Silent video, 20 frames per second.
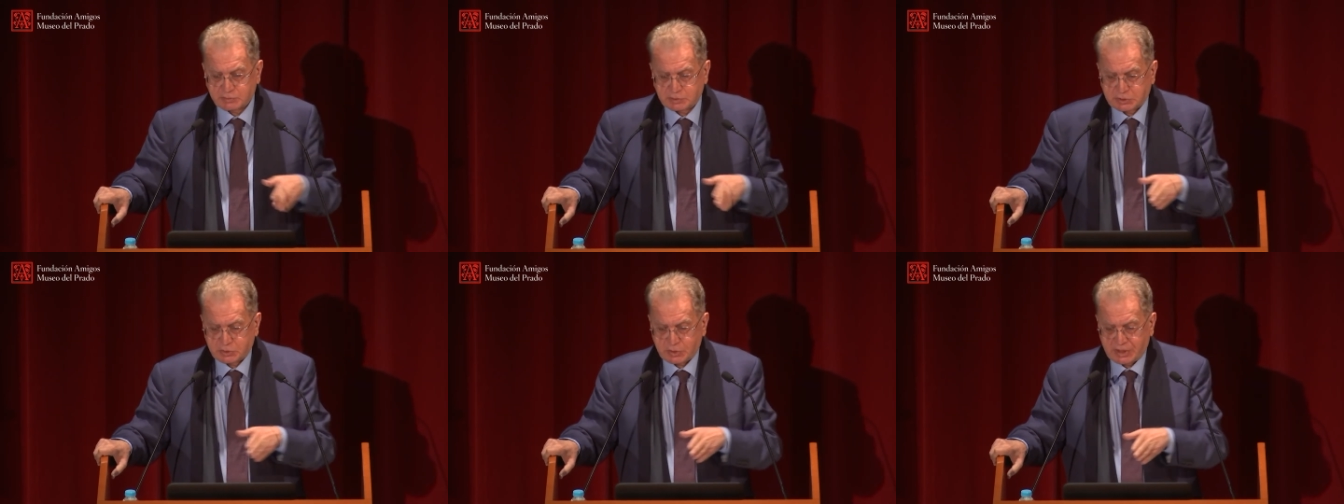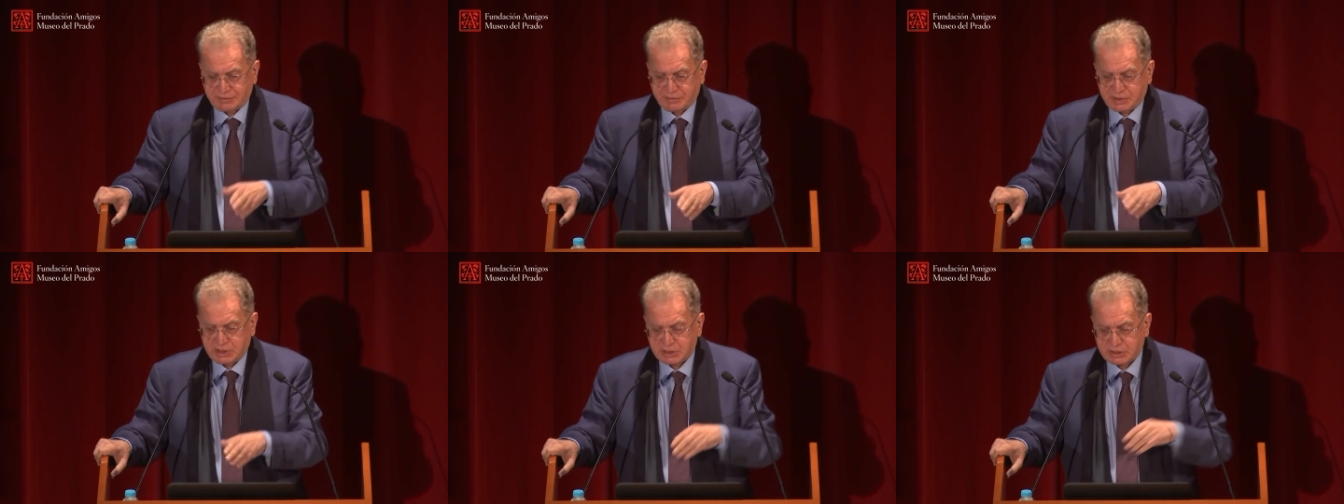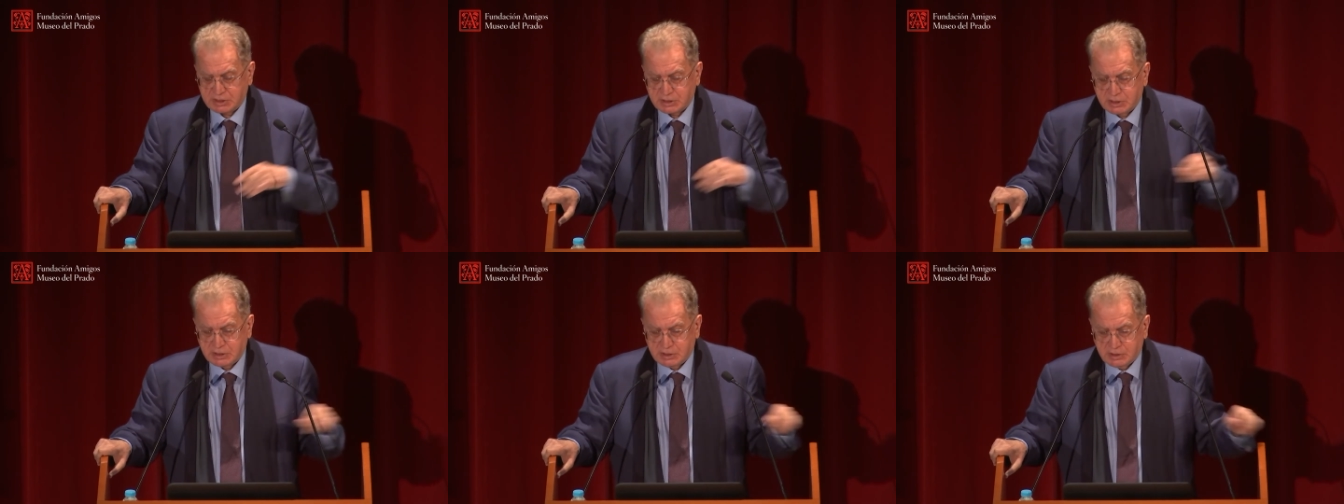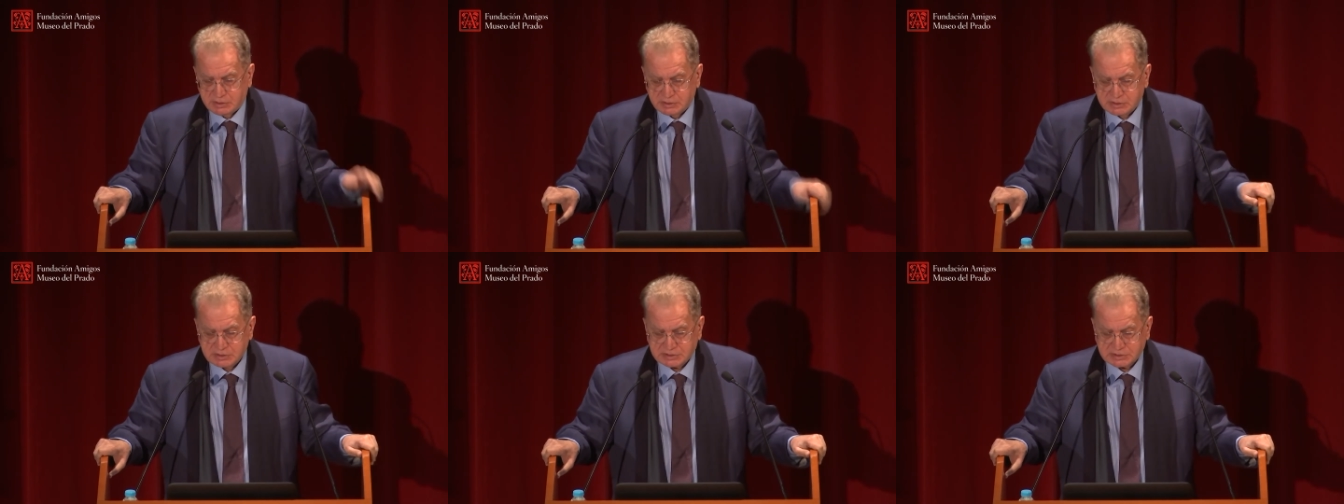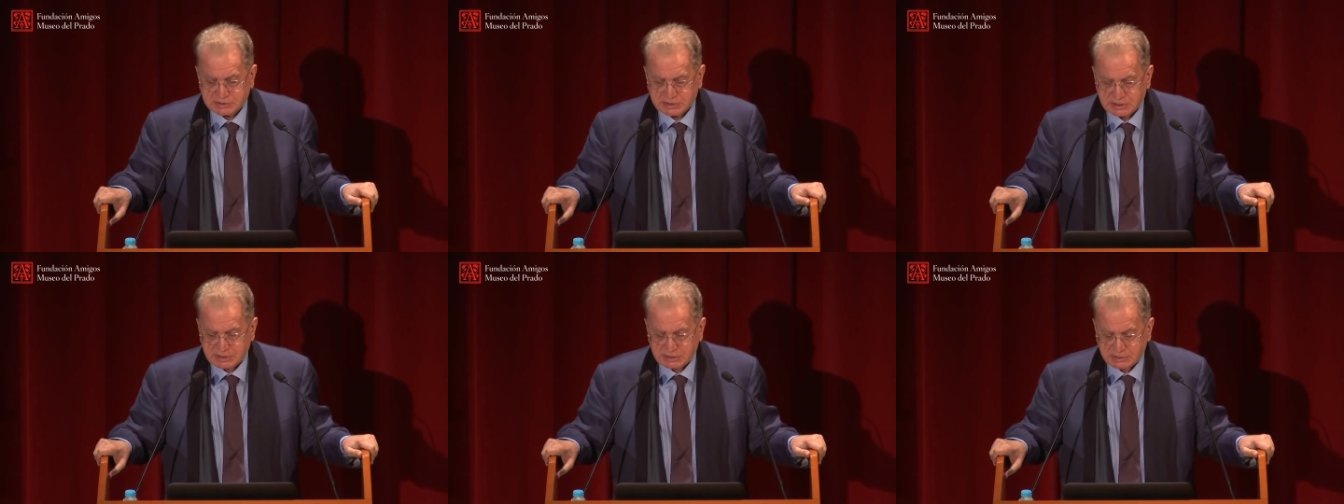What you have here,
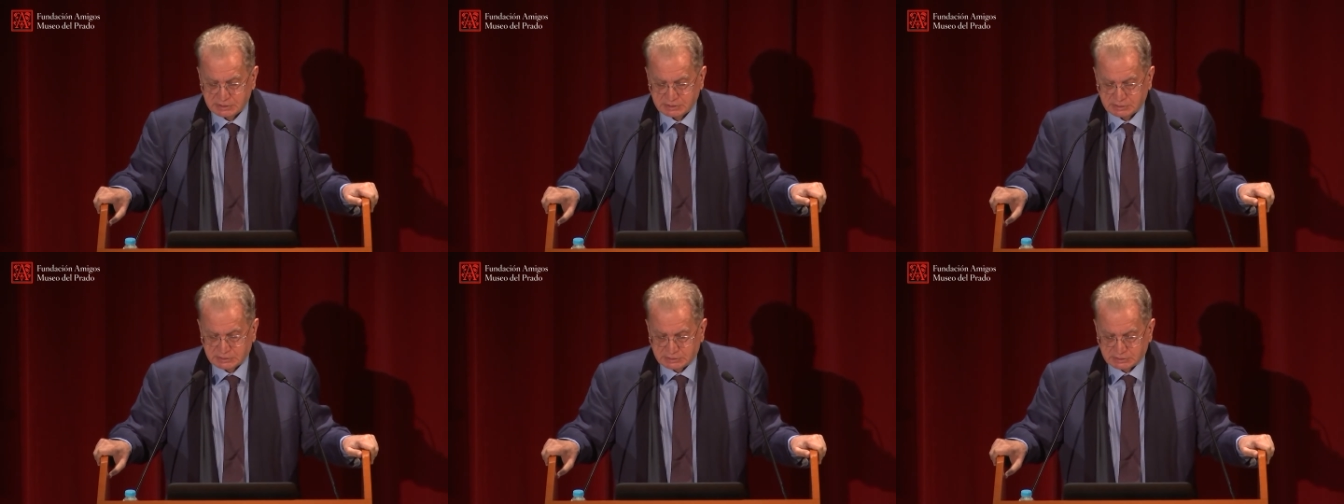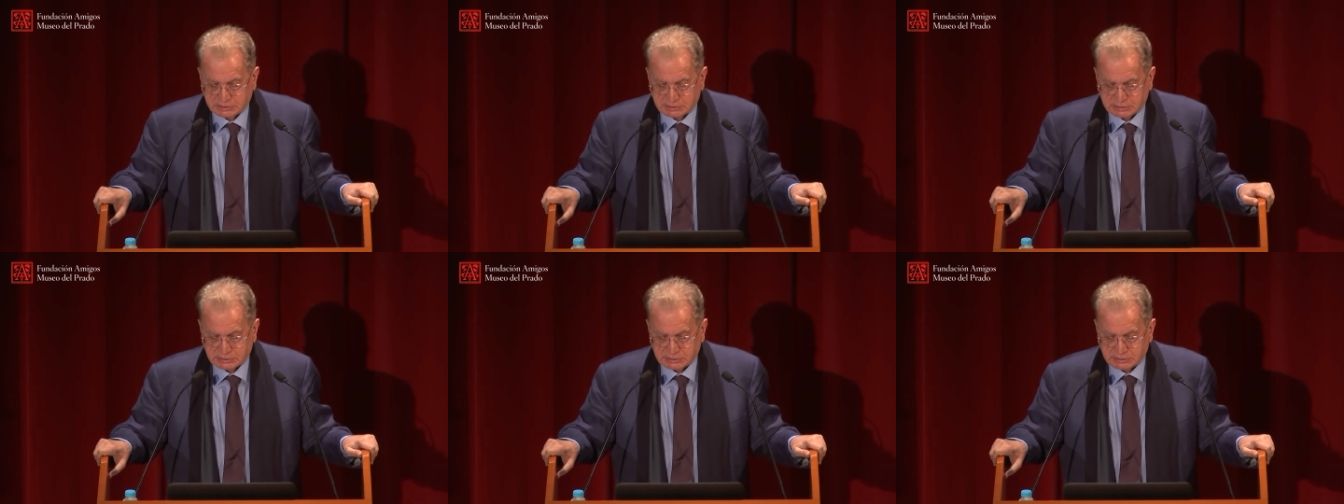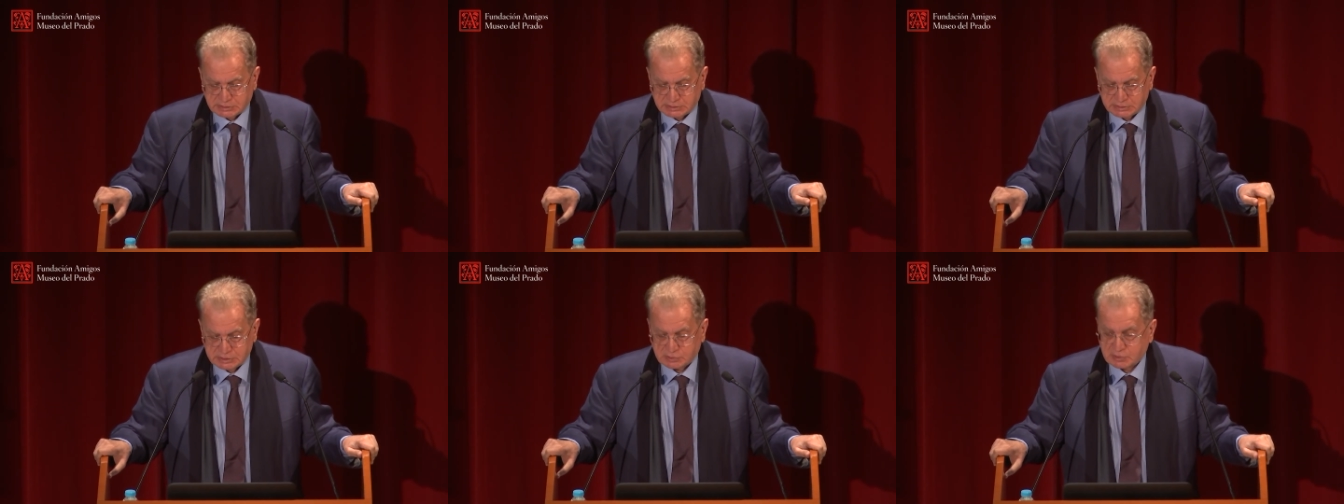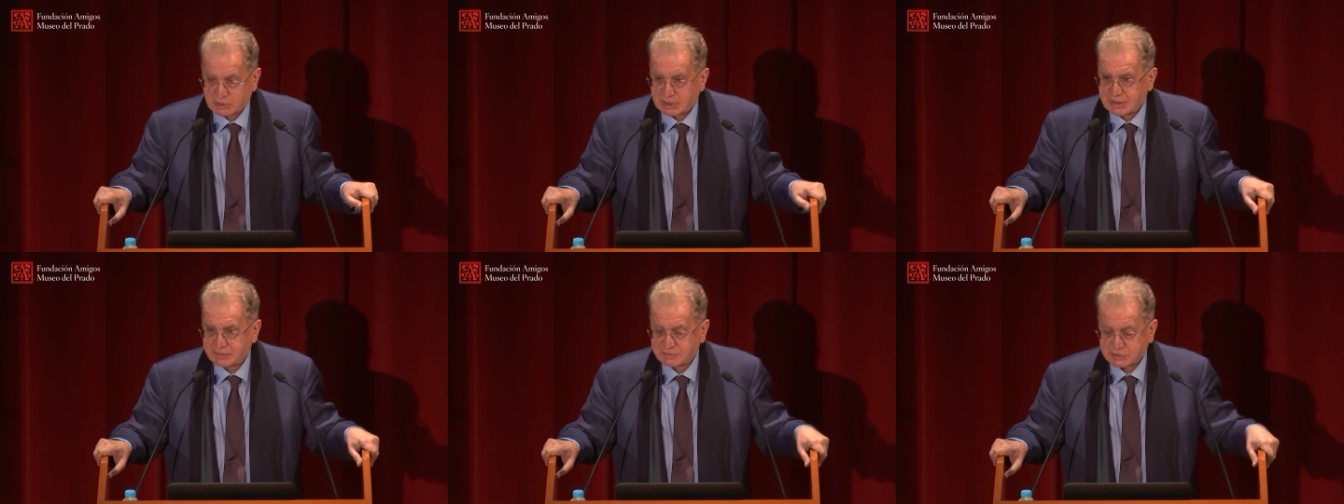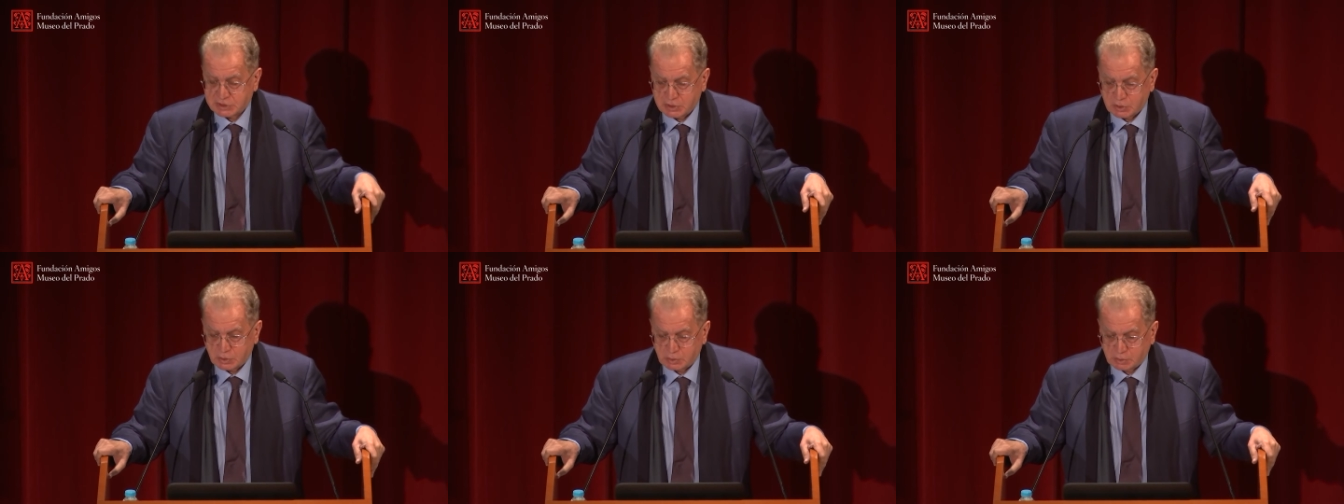this uh, uh,
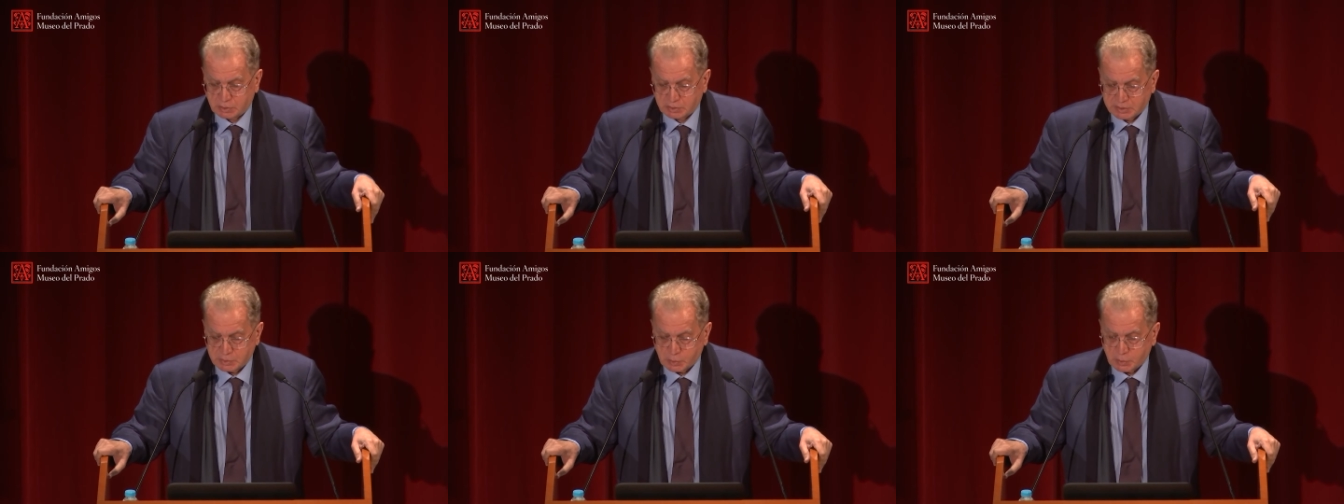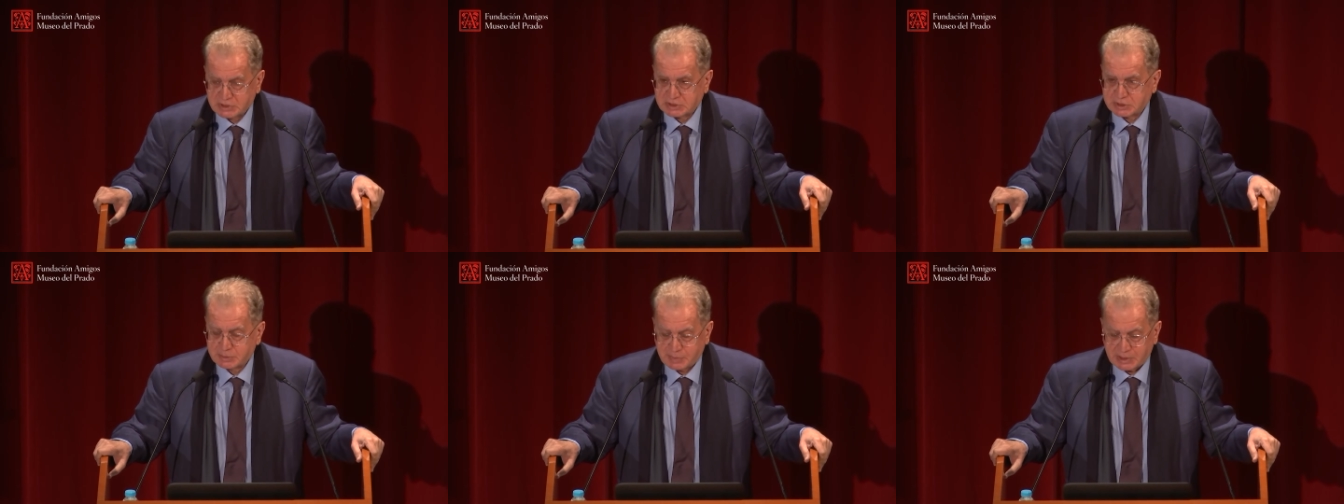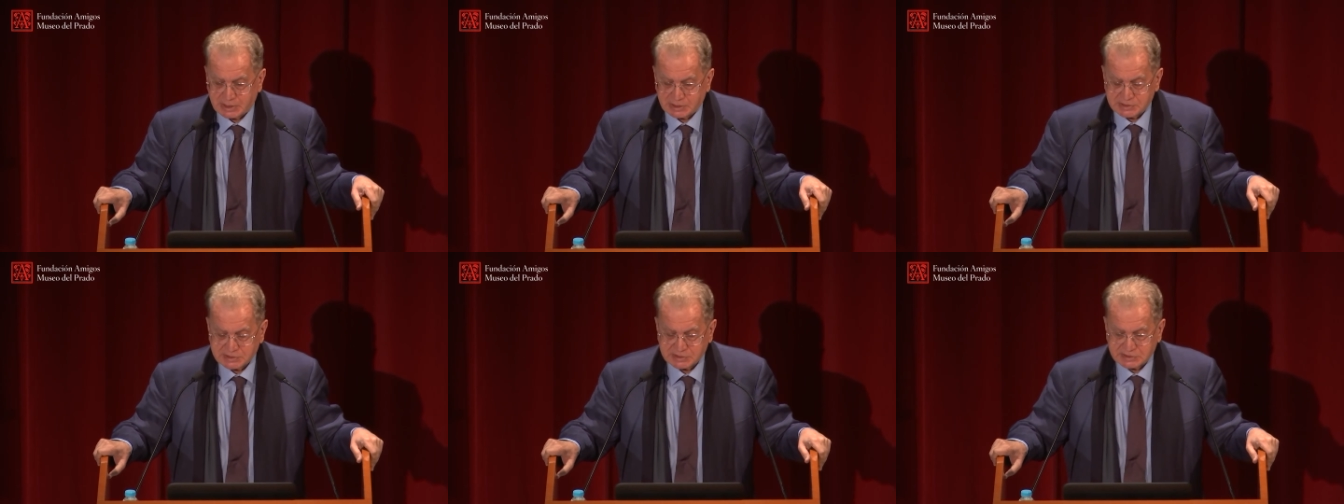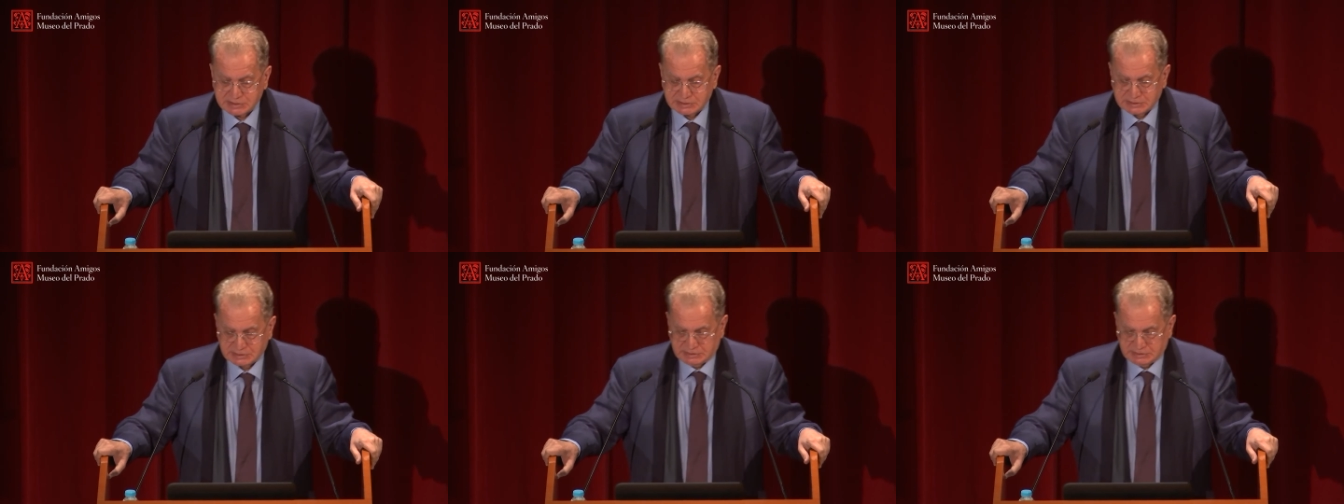Nikolaevsky Hall on the Winter Palace,